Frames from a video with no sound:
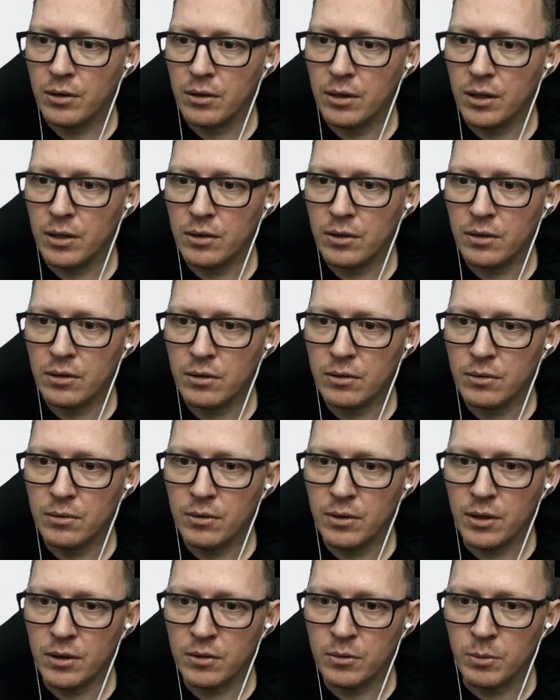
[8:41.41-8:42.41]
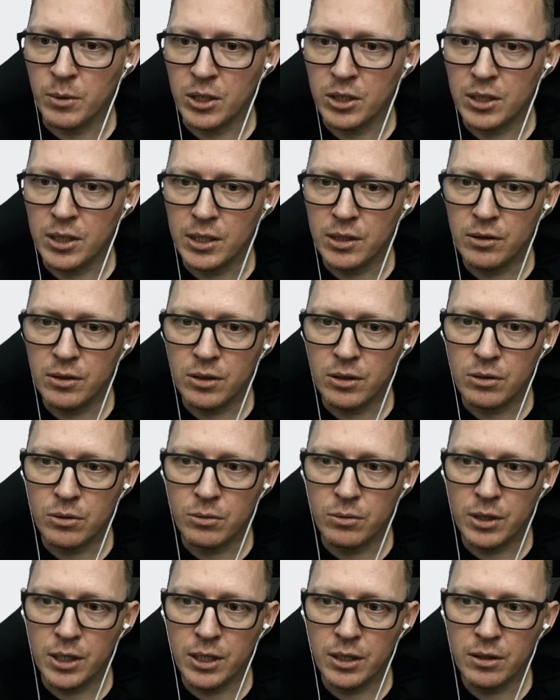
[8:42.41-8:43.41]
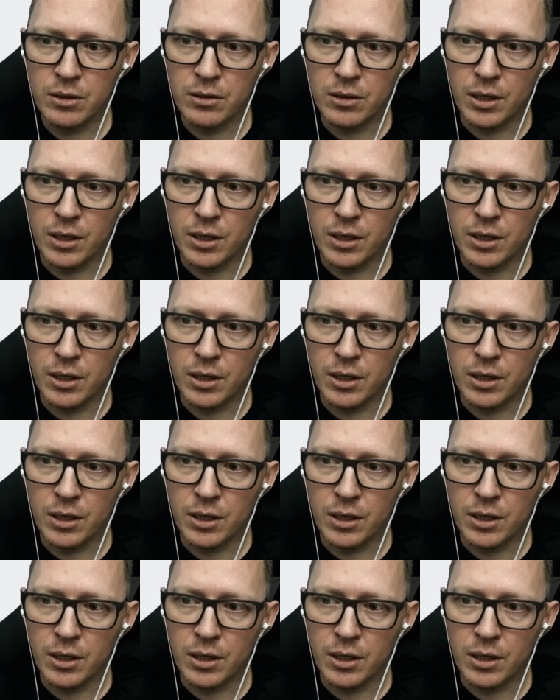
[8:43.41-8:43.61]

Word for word: that's, that's much easier to read,